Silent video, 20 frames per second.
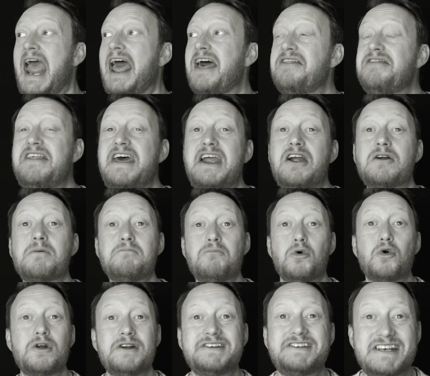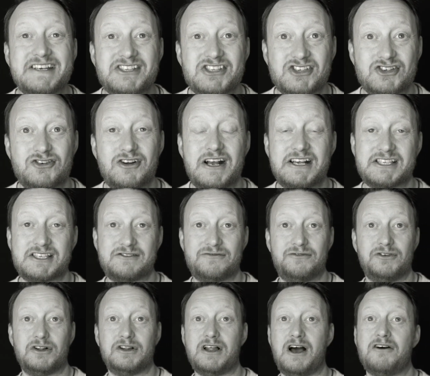and they are more
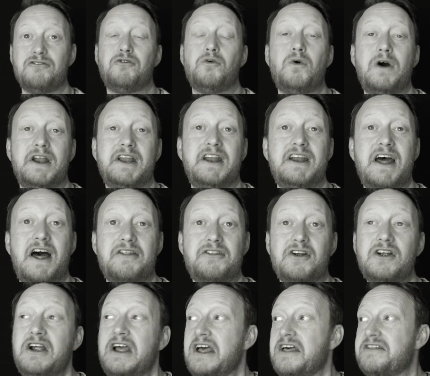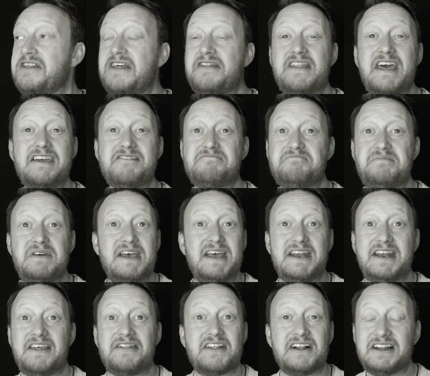distrustful of one another than they've
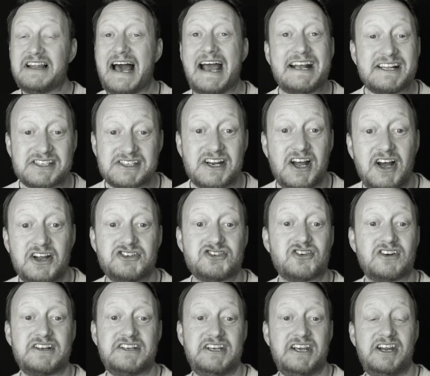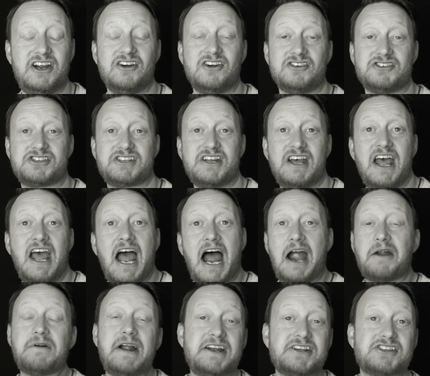been in the last hundred years.
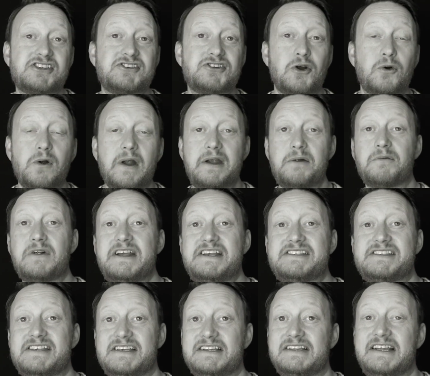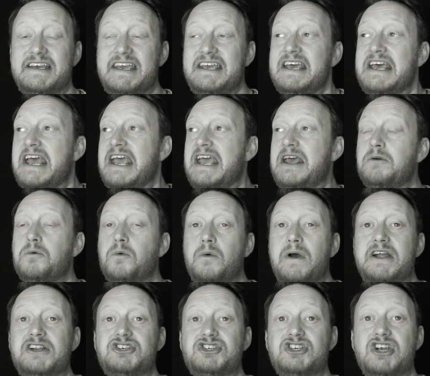I read a story recently in
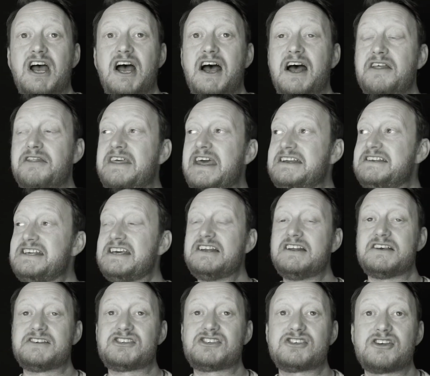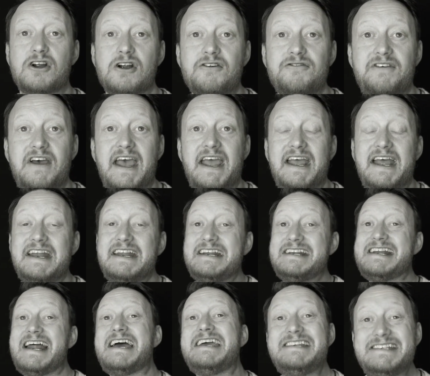which uh, they did a survey, and
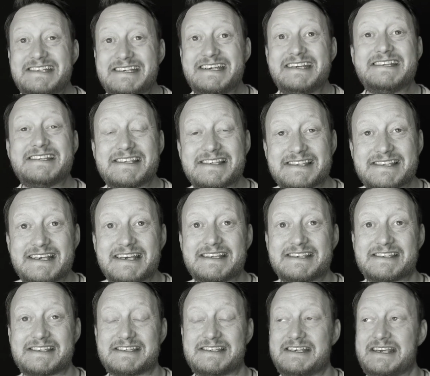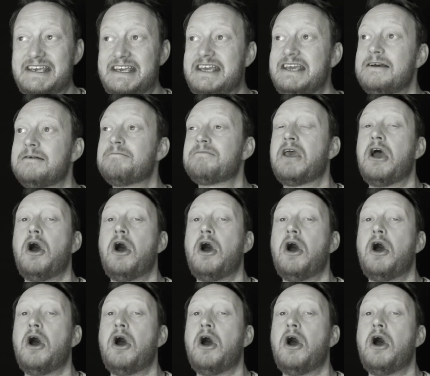in 1960,